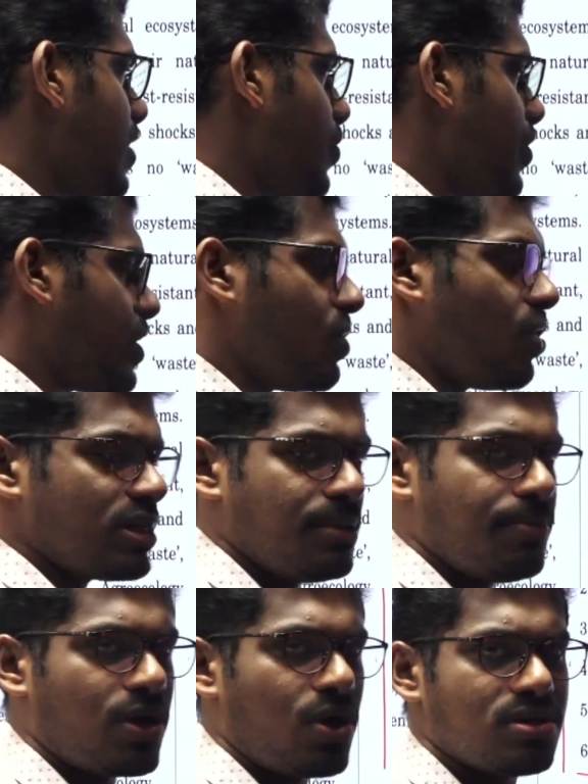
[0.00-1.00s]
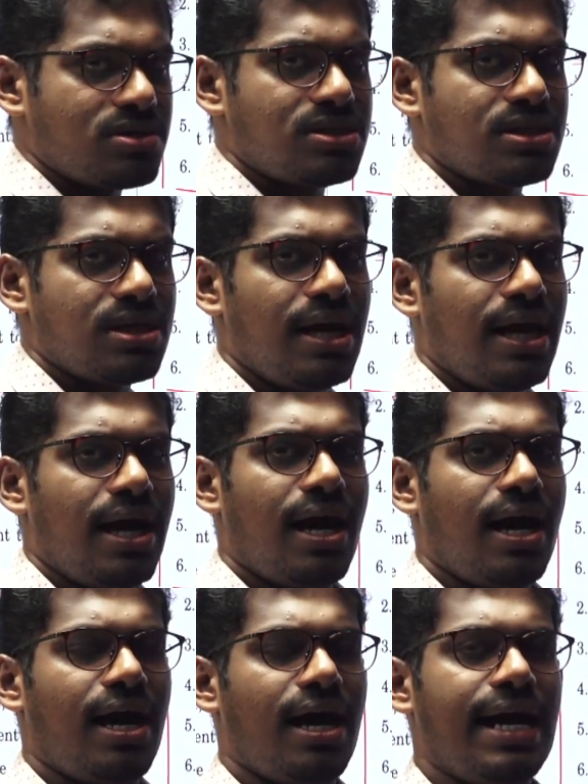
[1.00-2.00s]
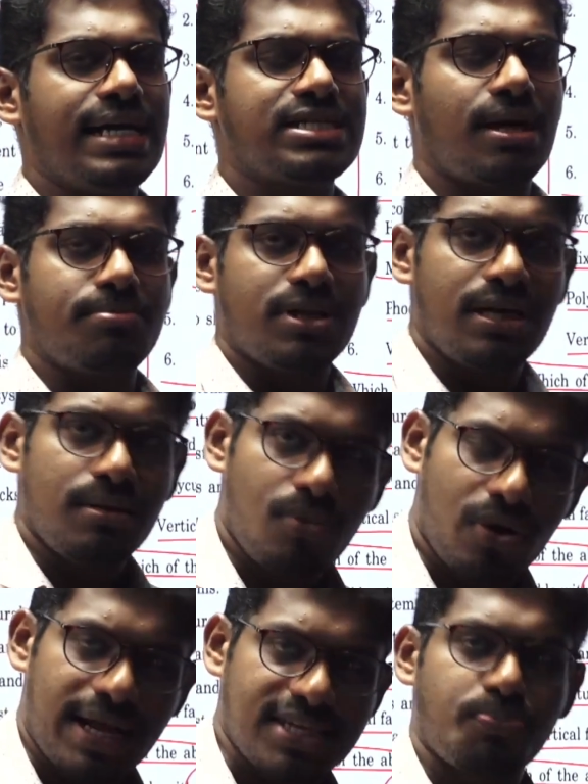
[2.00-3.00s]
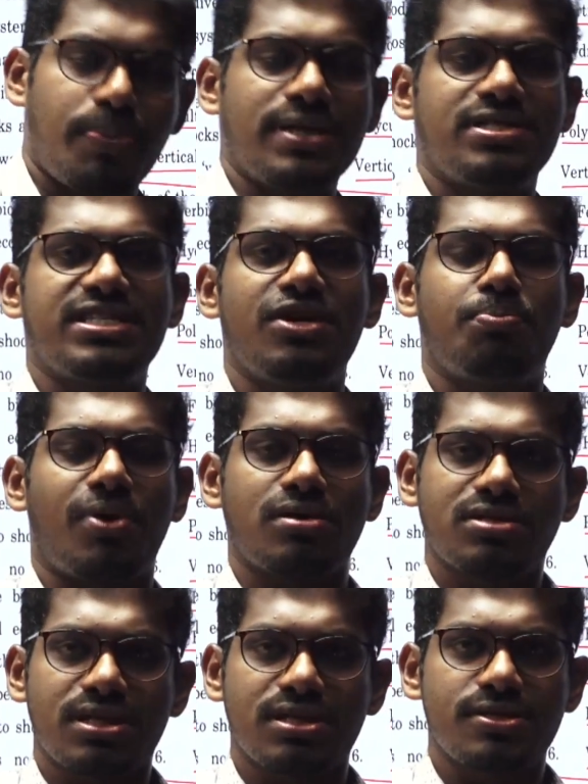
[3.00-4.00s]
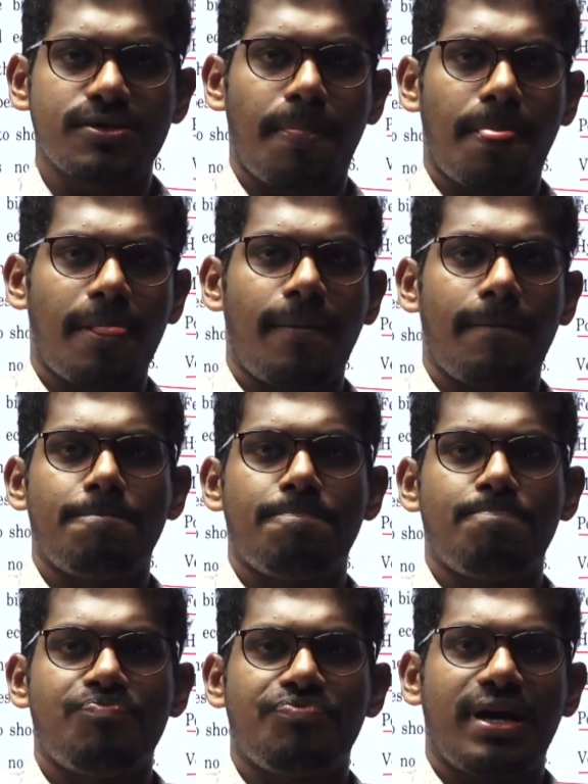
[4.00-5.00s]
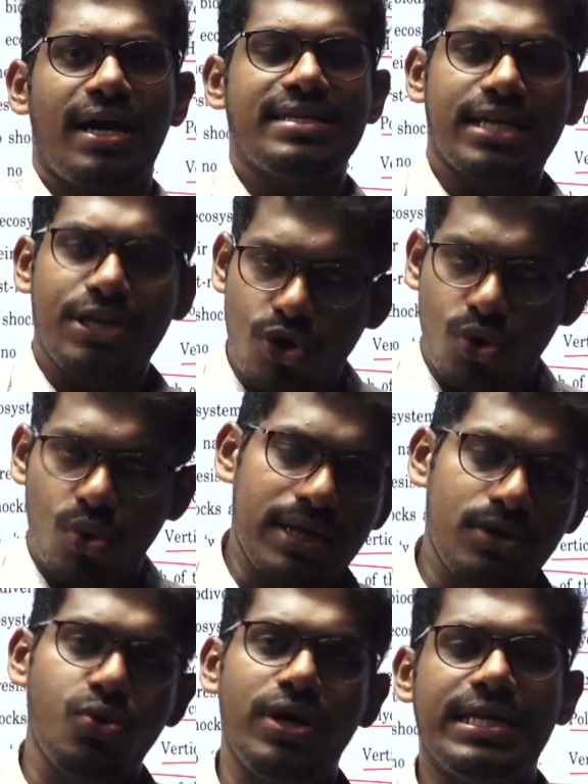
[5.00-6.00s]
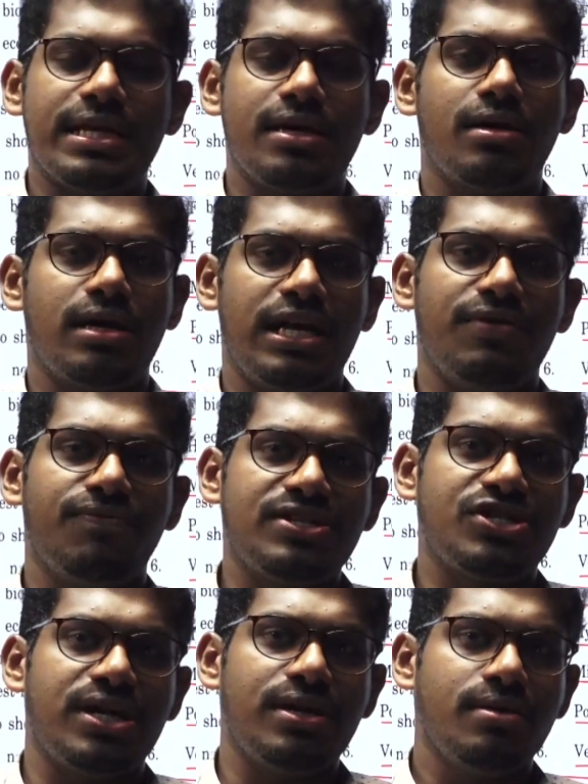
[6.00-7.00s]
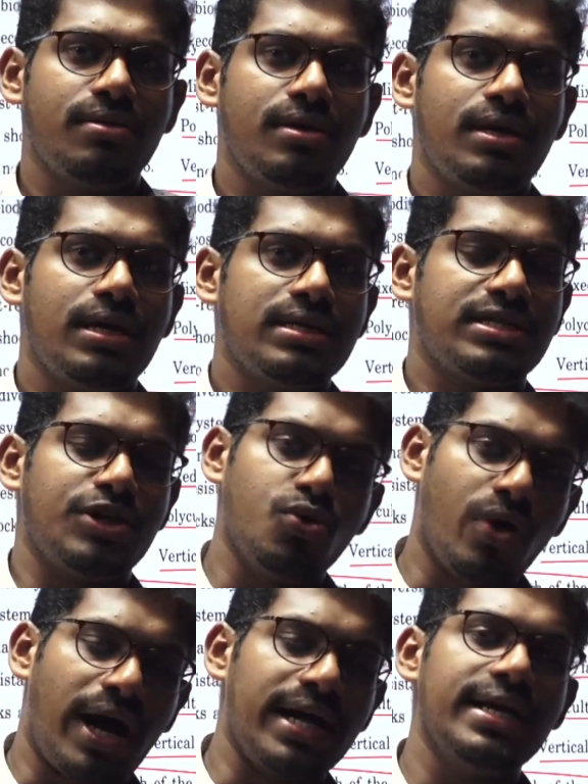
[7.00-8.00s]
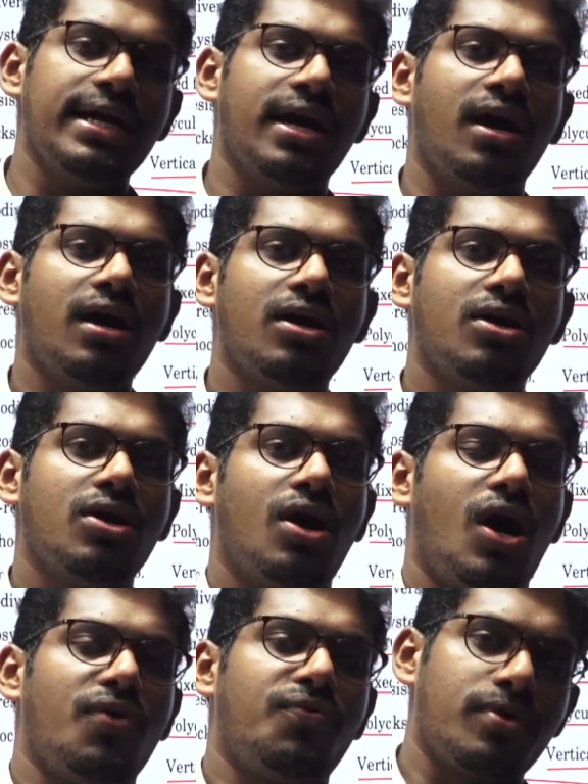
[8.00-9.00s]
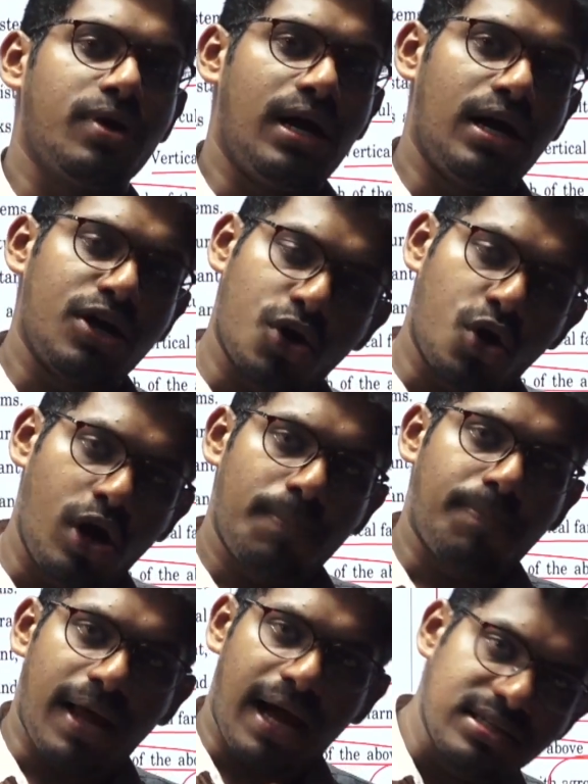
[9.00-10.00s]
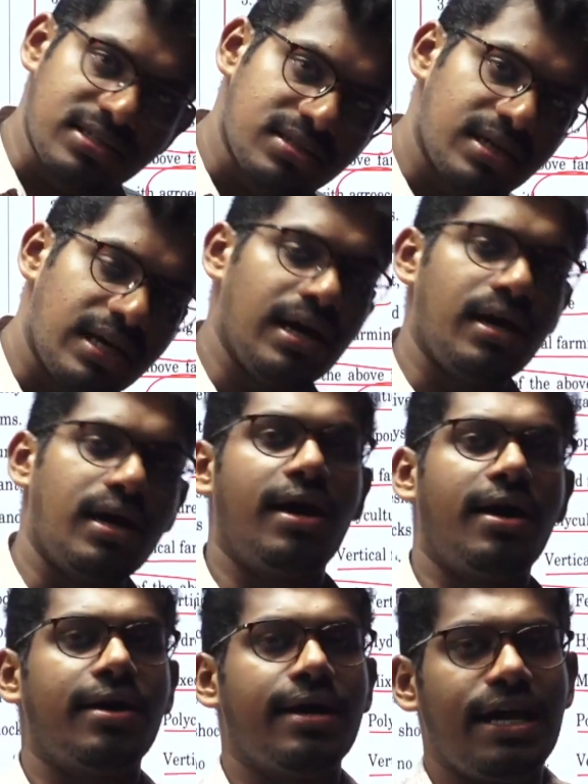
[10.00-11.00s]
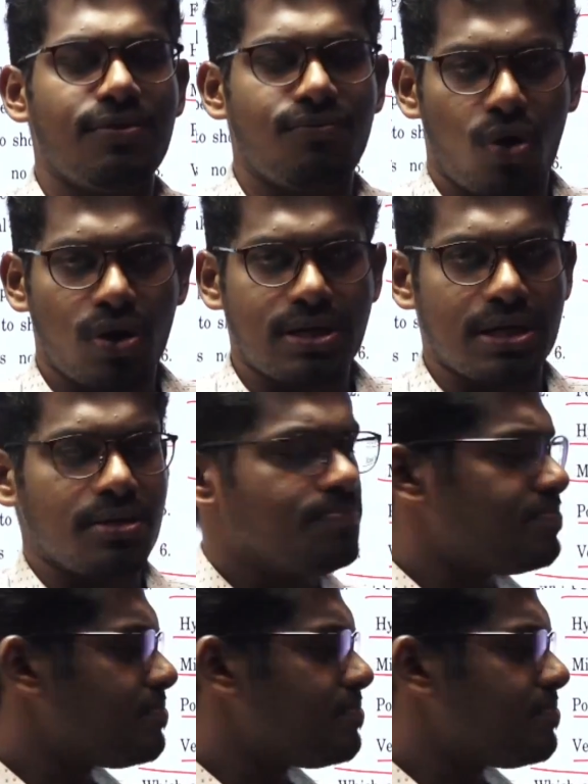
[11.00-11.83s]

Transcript: agroecology because it's something more expensive process. It's a new invention. It's a new idea of growing plants in water.